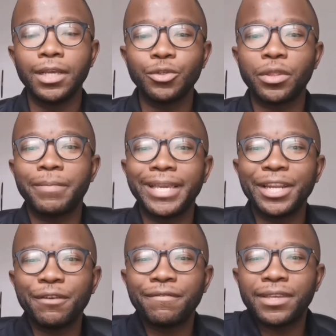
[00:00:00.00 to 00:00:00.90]
So the
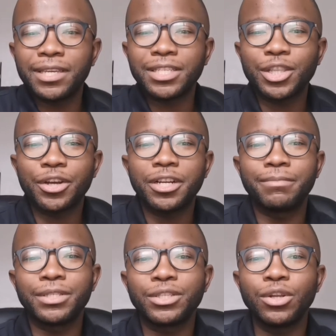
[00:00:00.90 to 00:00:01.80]
beginning of the year started
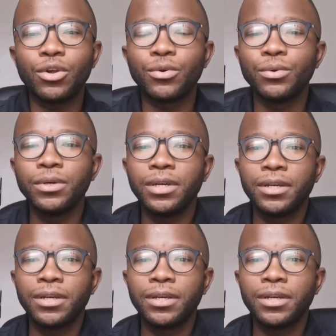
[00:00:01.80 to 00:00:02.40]
a bit slow,